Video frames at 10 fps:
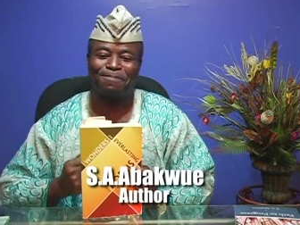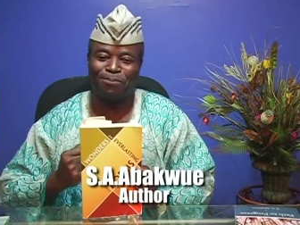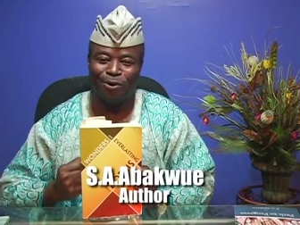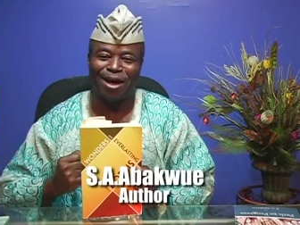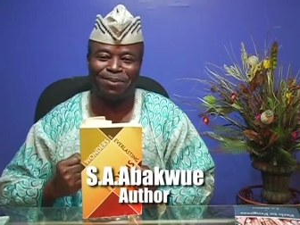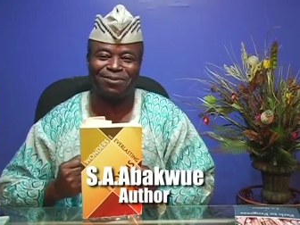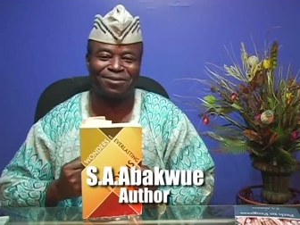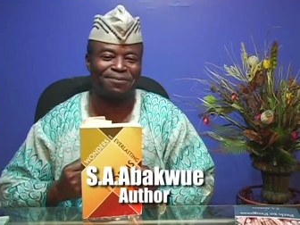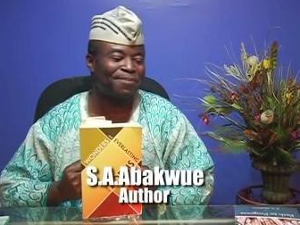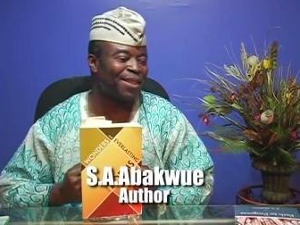
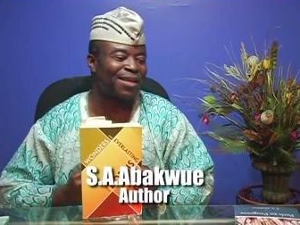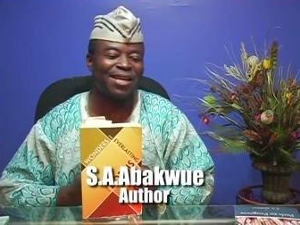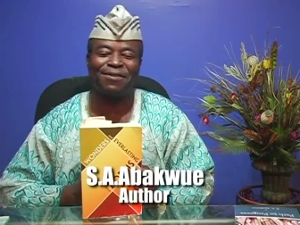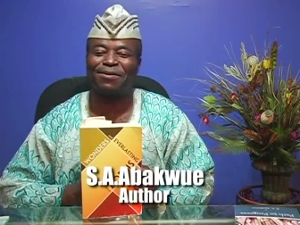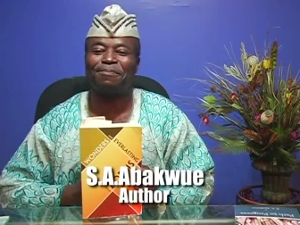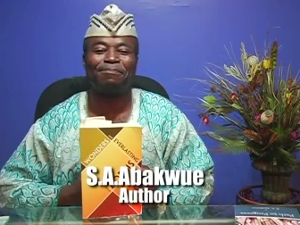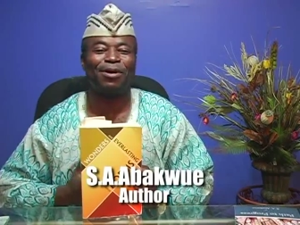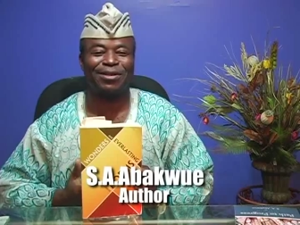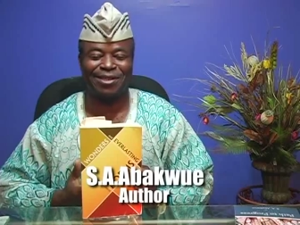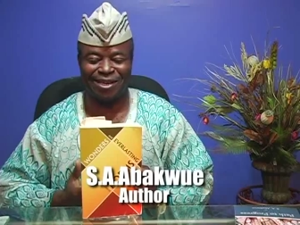poems, even
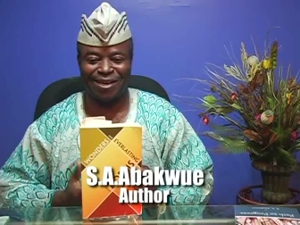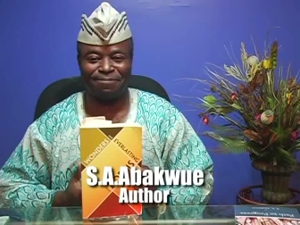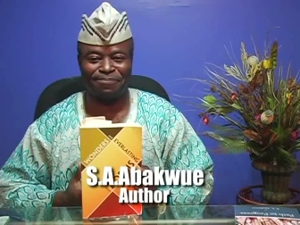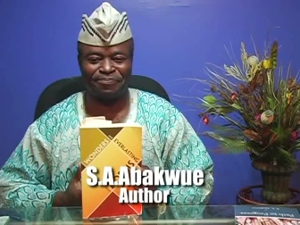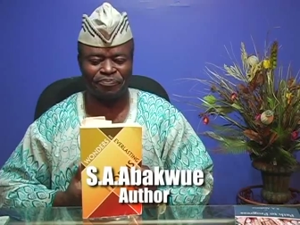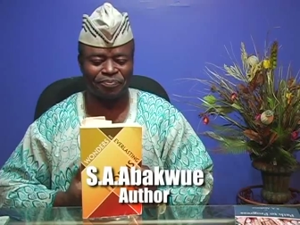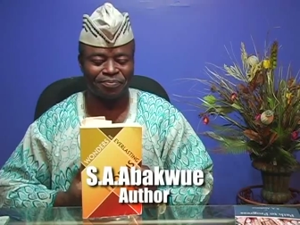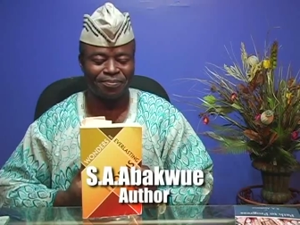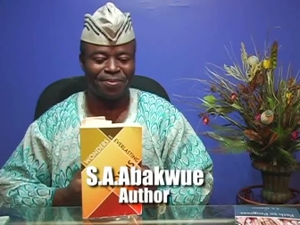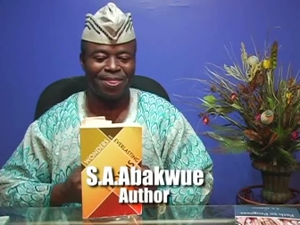mundane
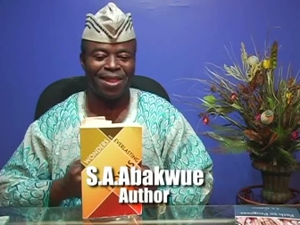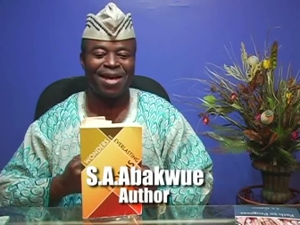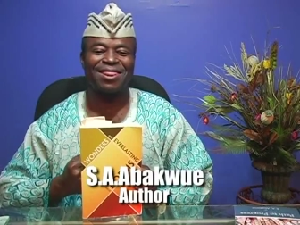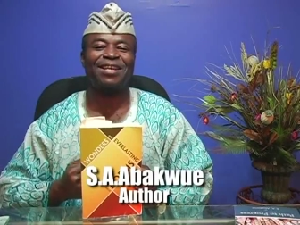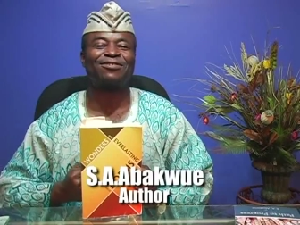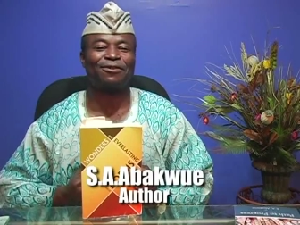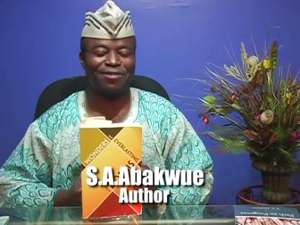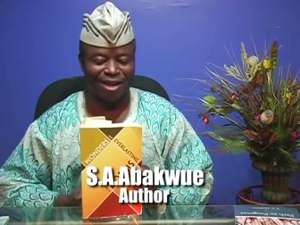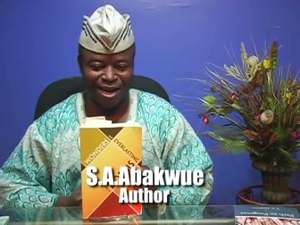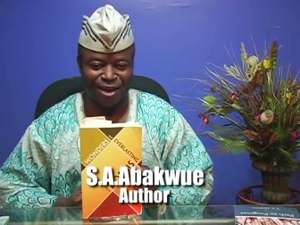things of
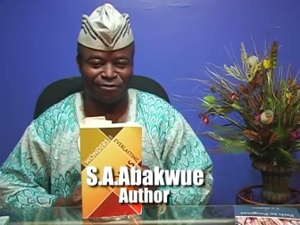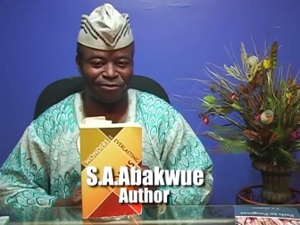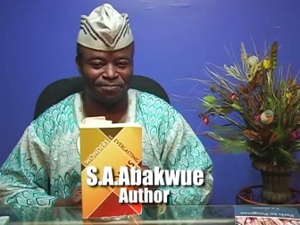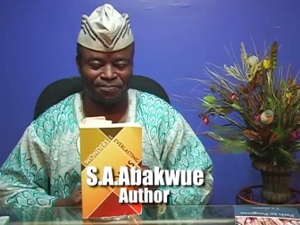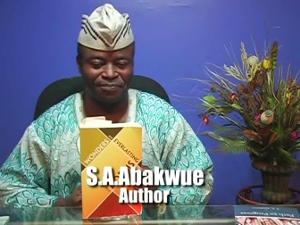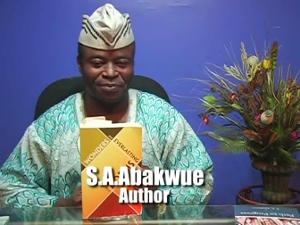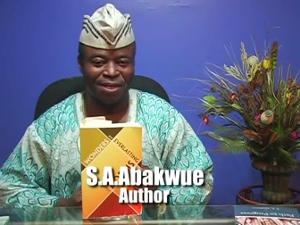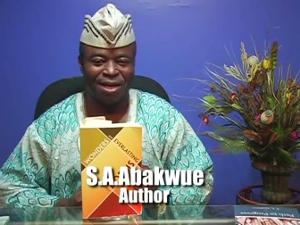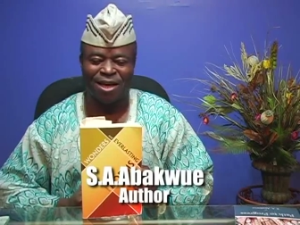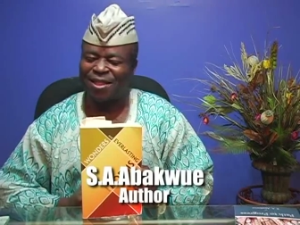life.
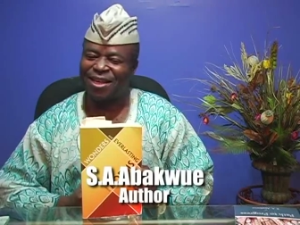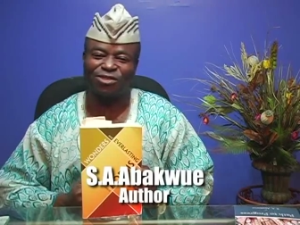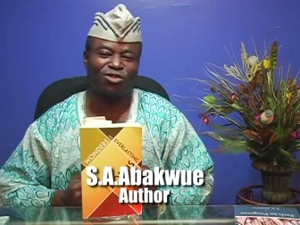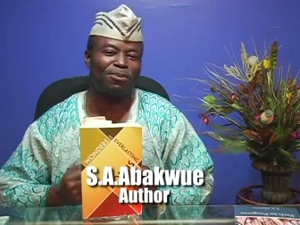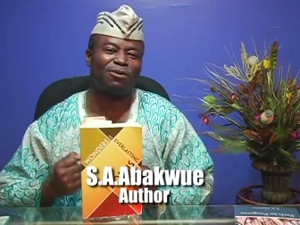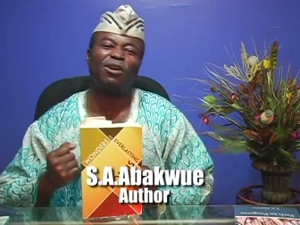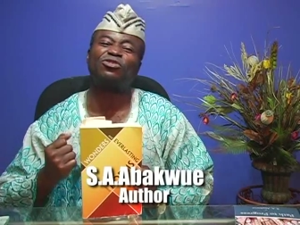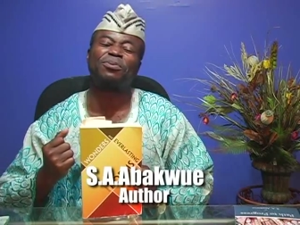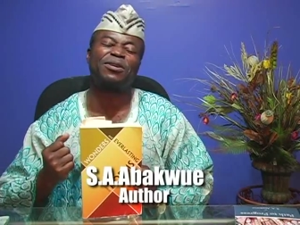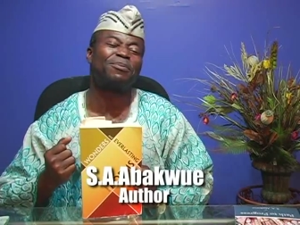There are some
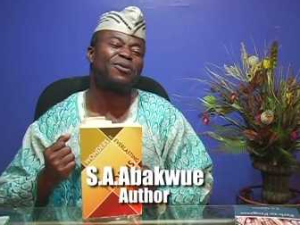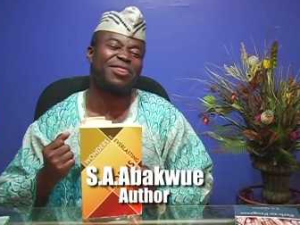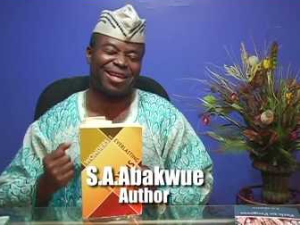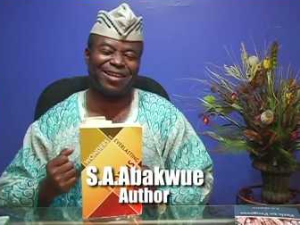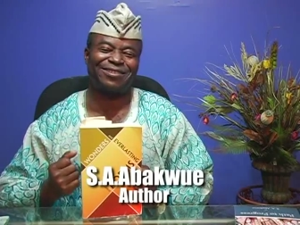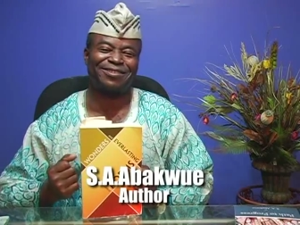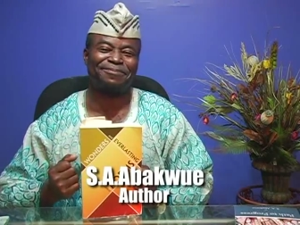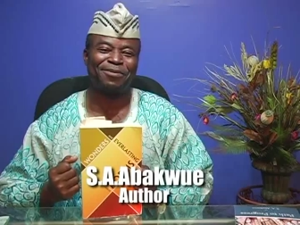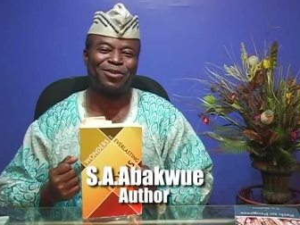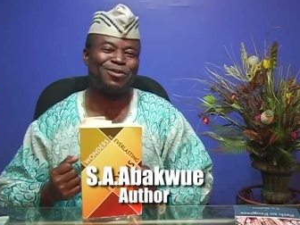unspeakable things
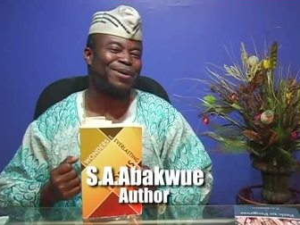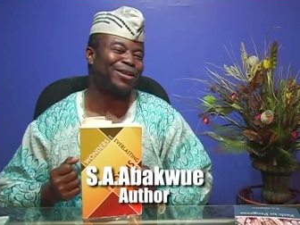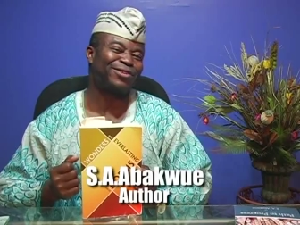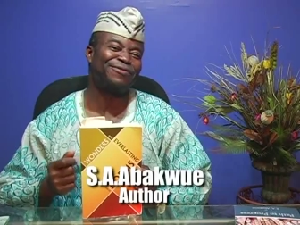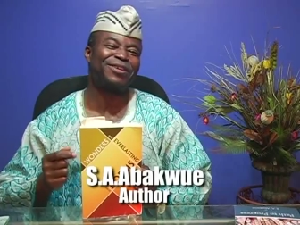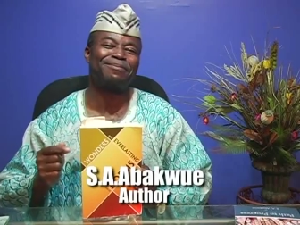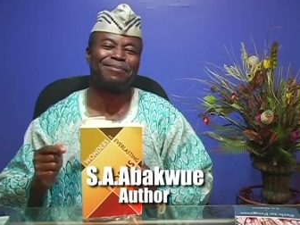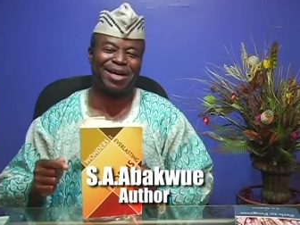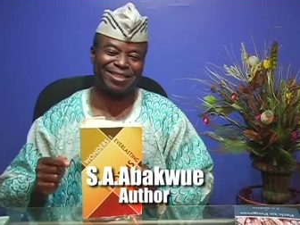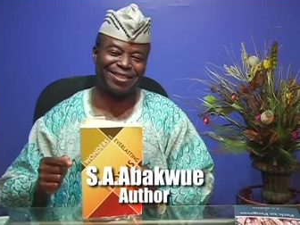you may not even
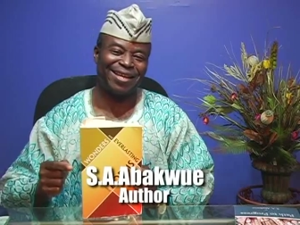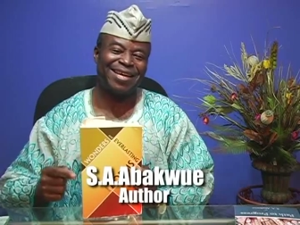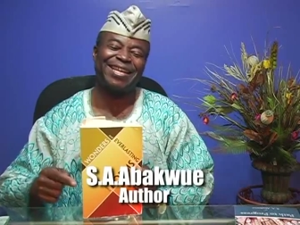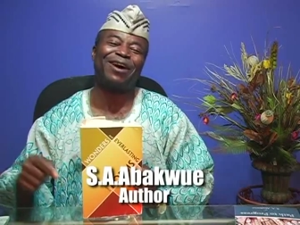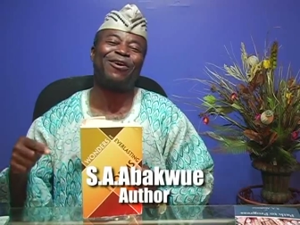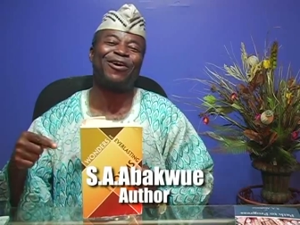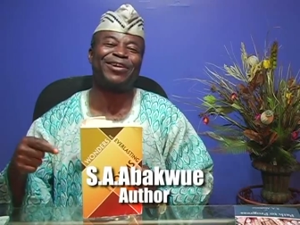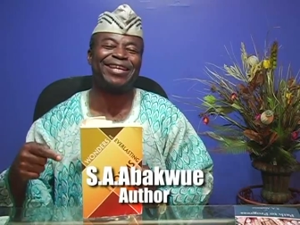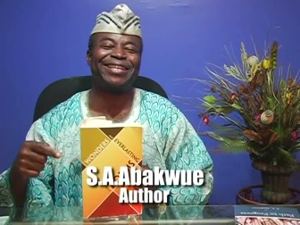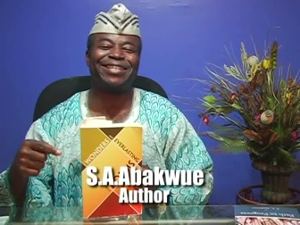imagine. They are
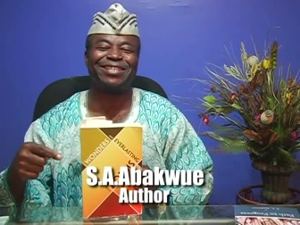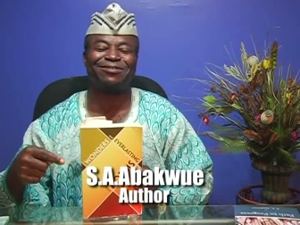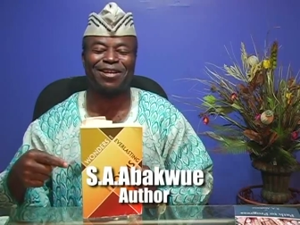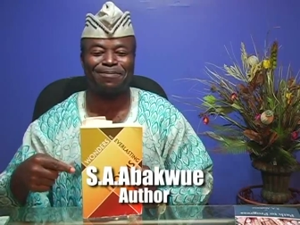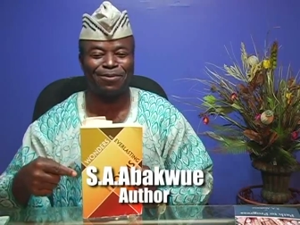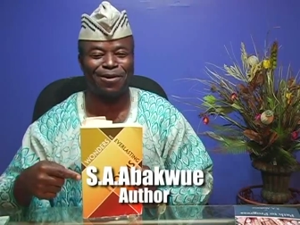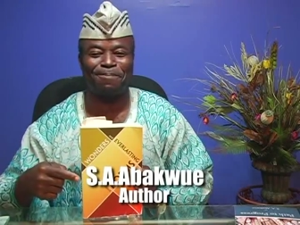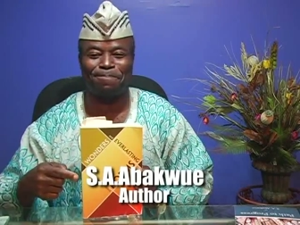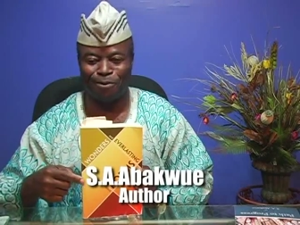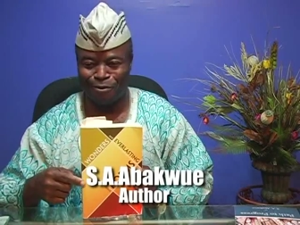all in this very book
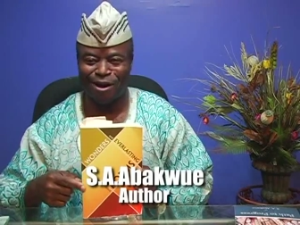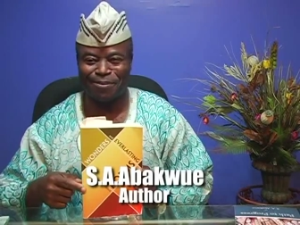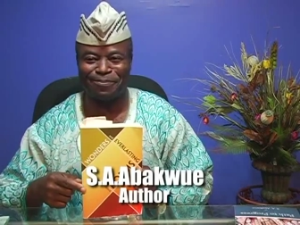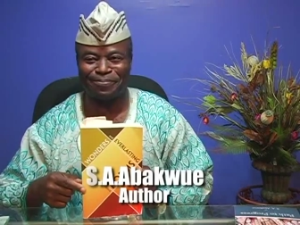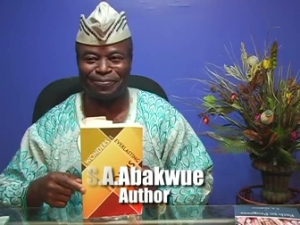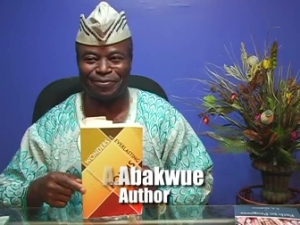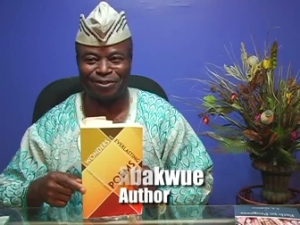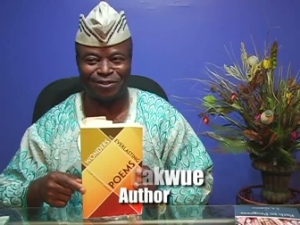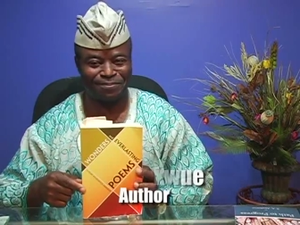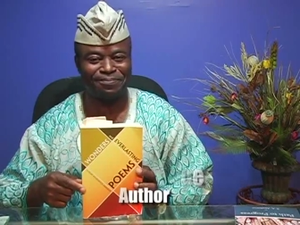of
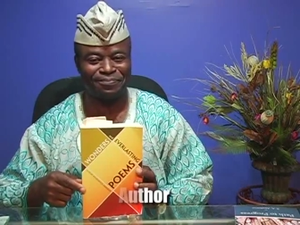poems.